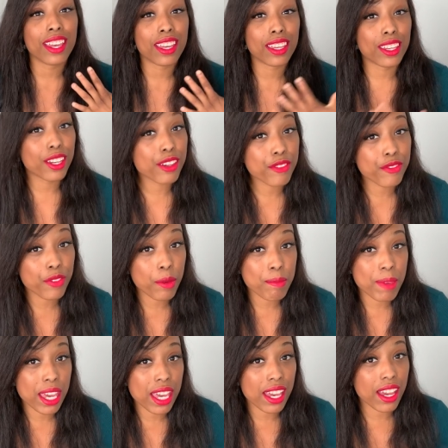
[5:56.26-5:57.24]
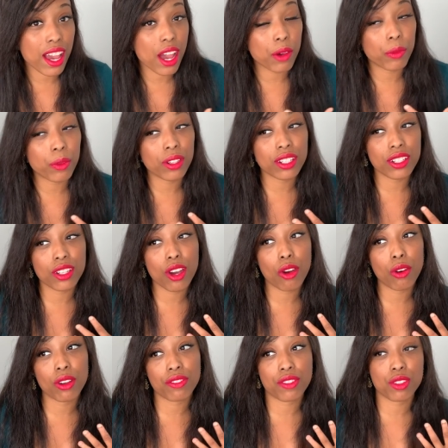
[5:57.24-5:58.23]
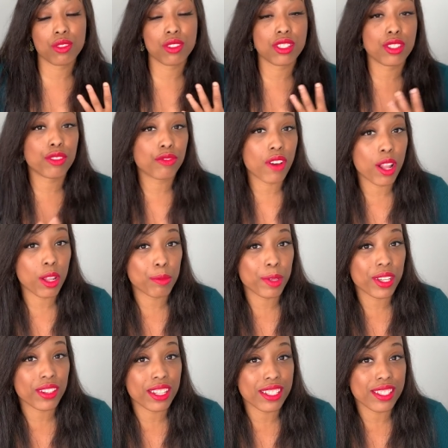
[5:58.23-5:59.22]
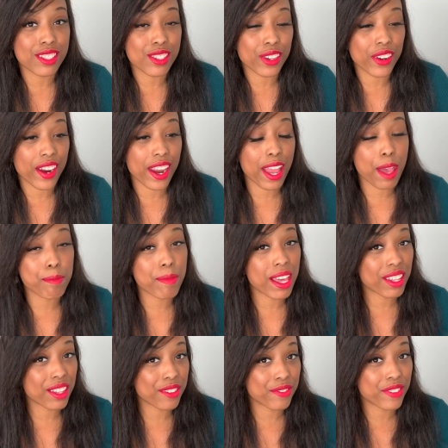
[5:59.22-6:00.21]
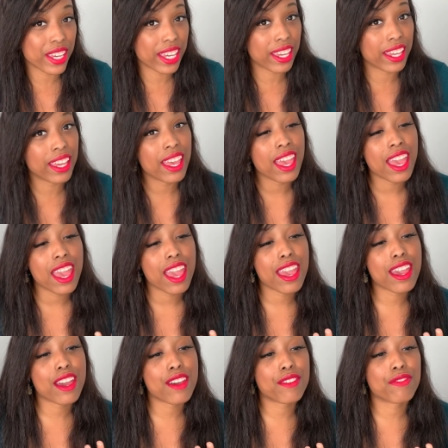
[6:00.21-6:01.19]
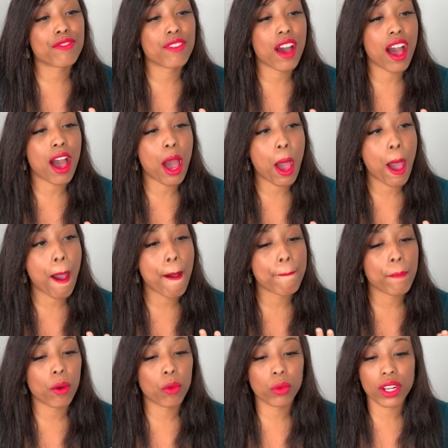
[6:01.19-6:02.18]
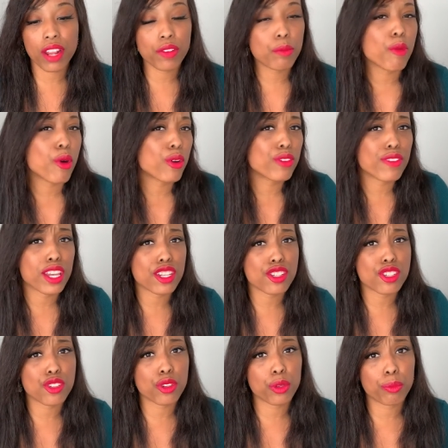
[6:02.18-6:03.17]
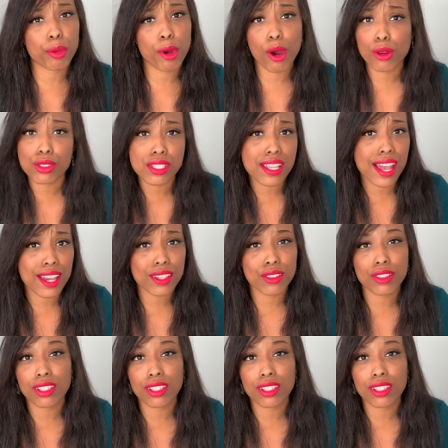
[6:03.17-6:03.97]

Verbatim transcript: hear from me. I want to know if you still follow me on Instagram, MellaFit if um, whatever motivational post that you